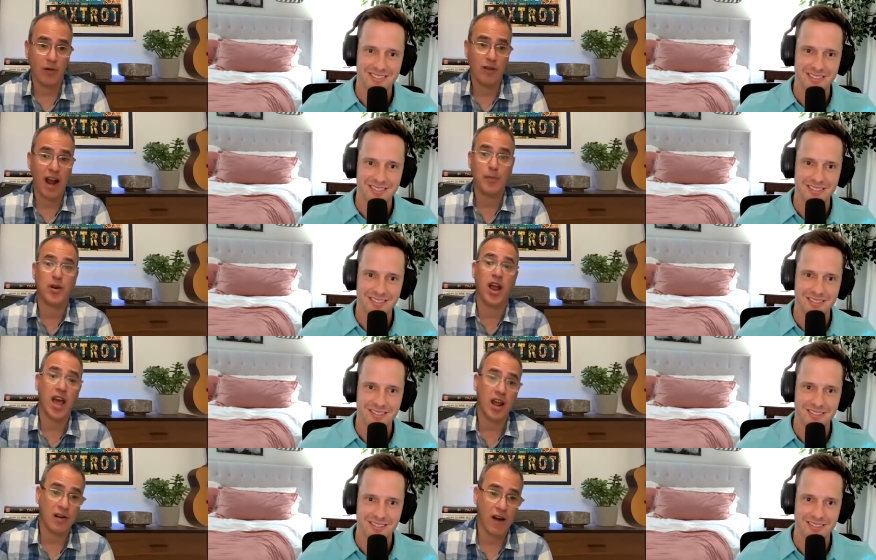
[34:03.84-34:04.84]
Speaker 1: and wrap your
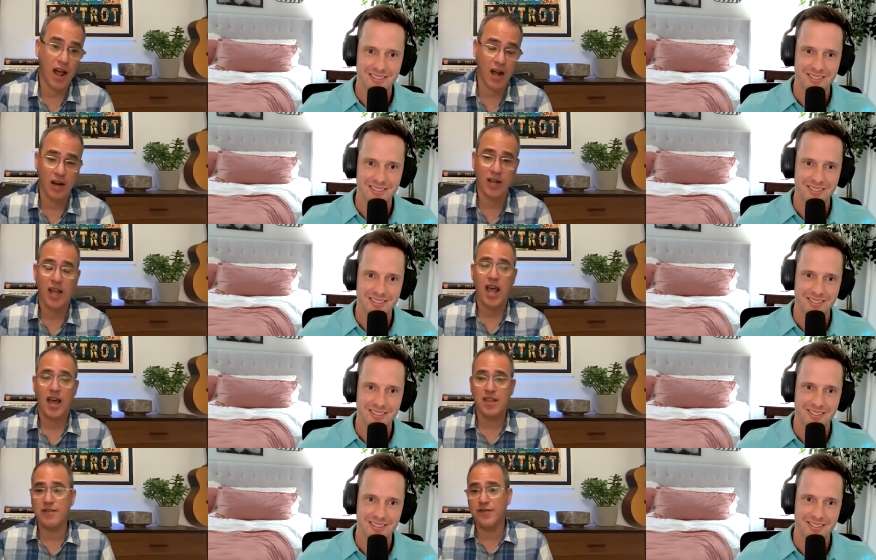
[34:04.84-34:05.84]
head around,
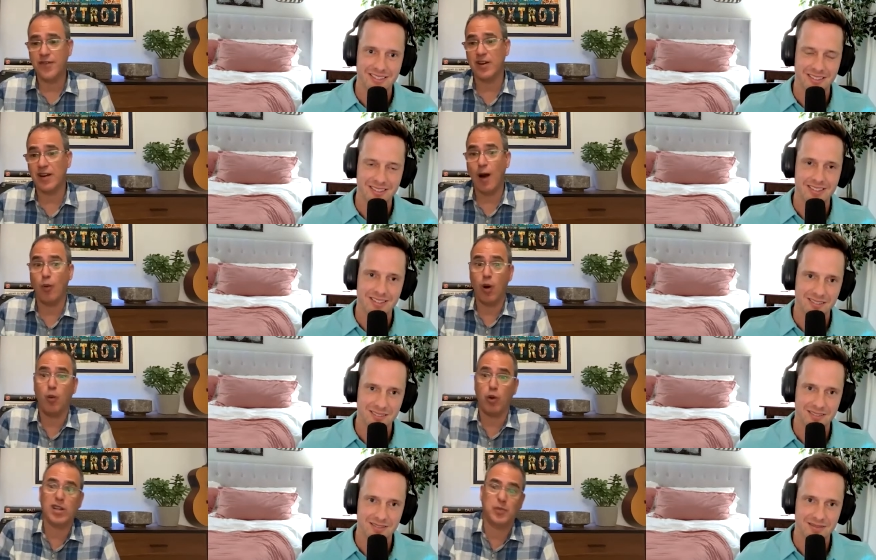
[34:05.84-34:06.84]
and then figure out
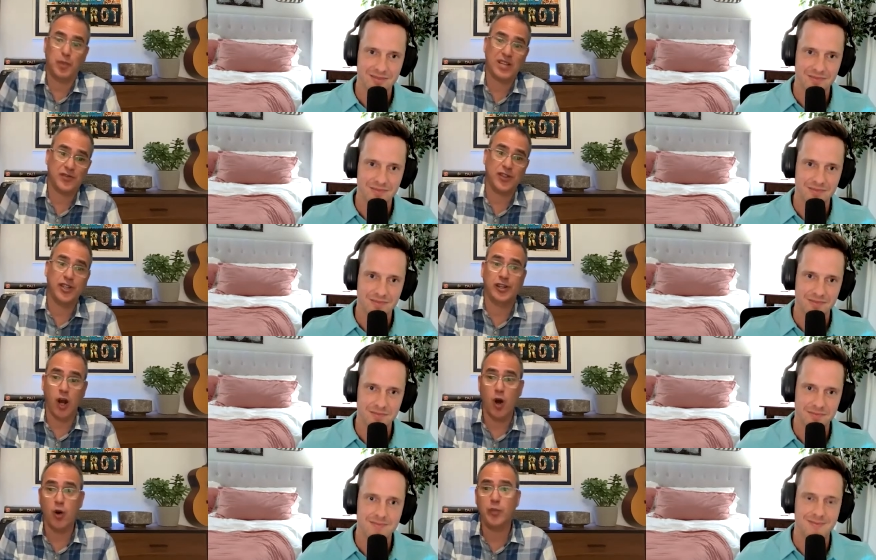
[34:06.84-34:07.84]
what works best for
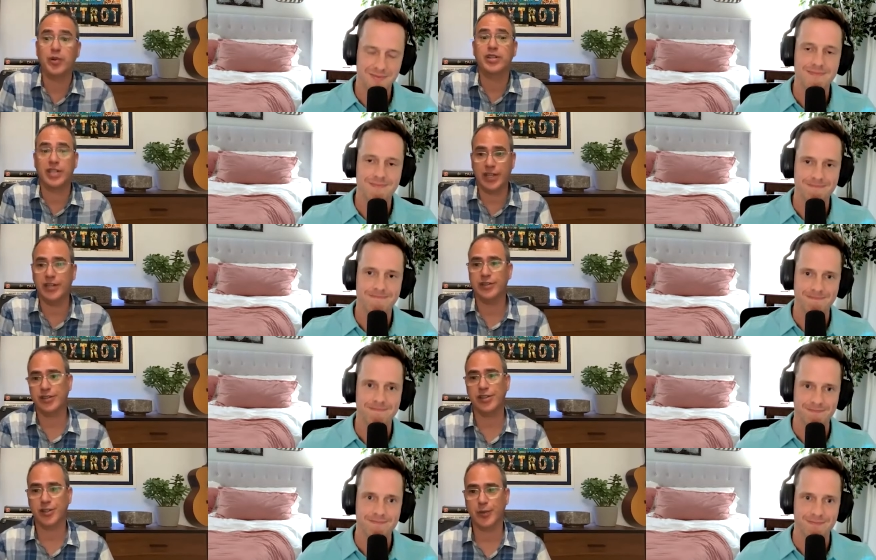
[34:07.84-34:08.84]
your own particular
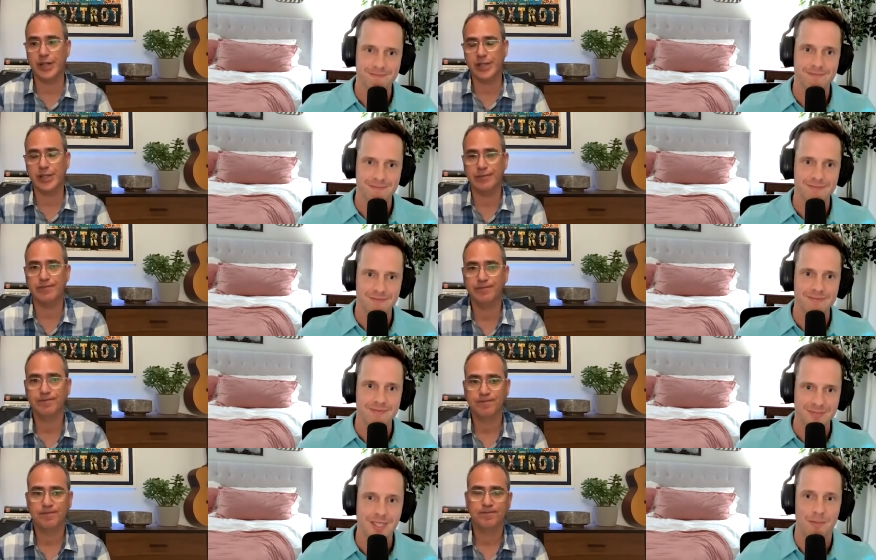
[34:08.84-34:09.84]
situation.
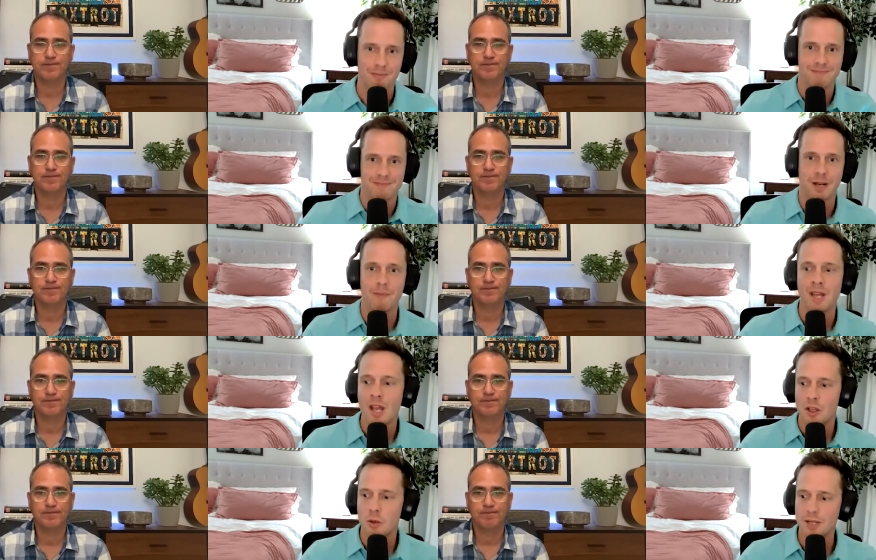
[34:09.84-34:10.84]
Speaker 2: Yep.
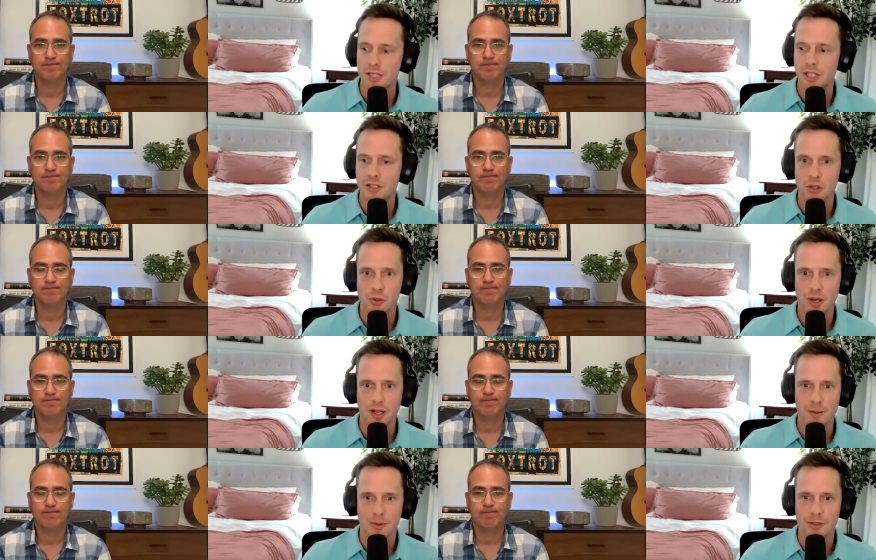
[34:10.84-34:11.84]
You mentioned too
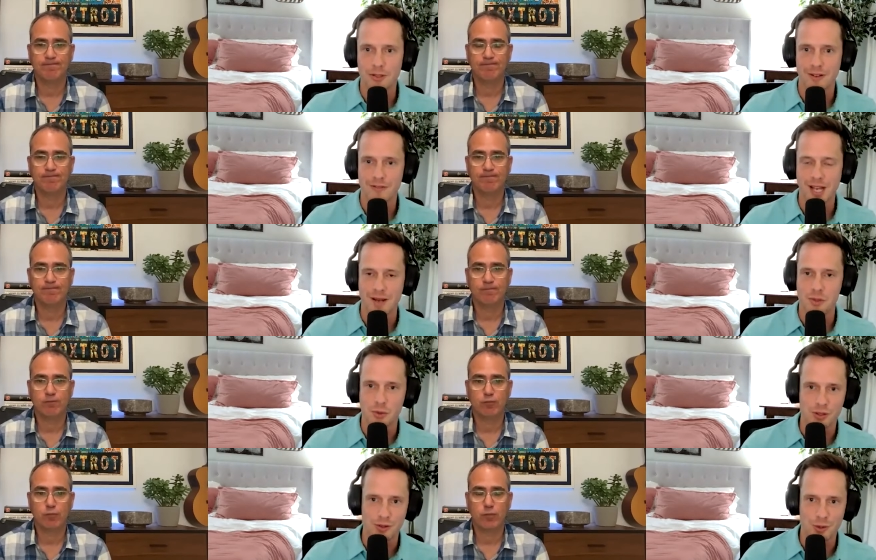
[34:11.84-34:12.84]
a couple of
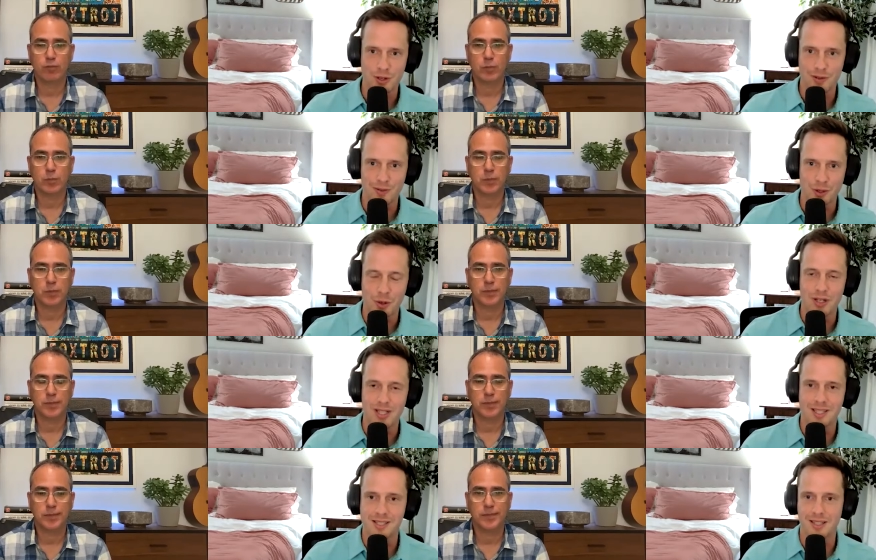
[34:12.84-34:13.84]
times, we're
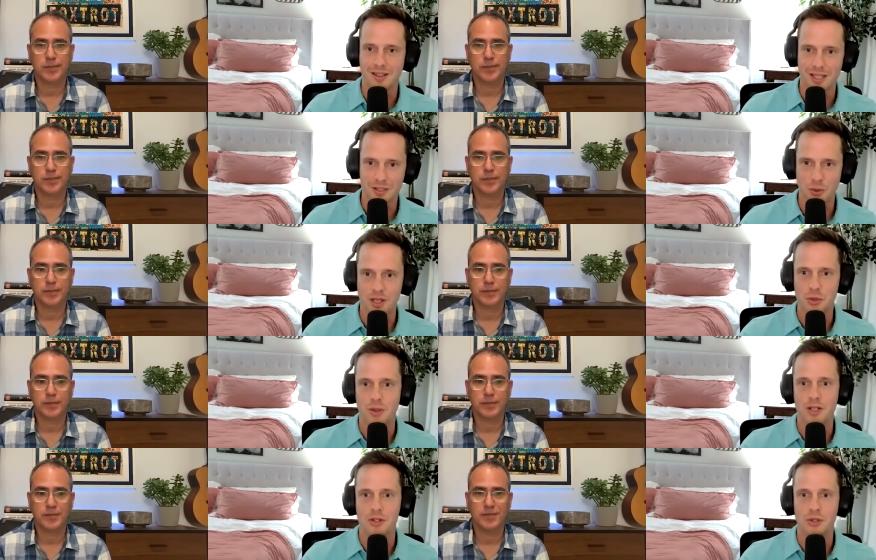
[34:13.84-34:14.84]
recording this at the late
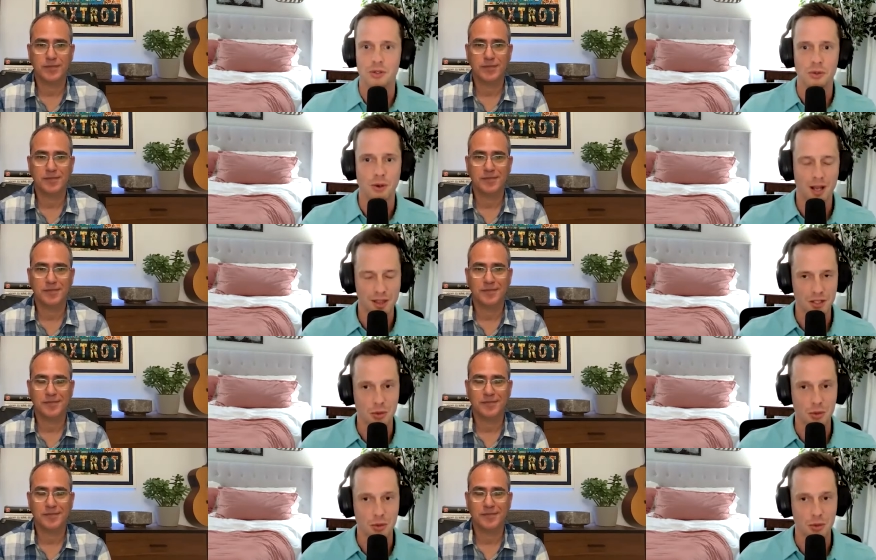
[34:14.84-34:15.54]
2022. I think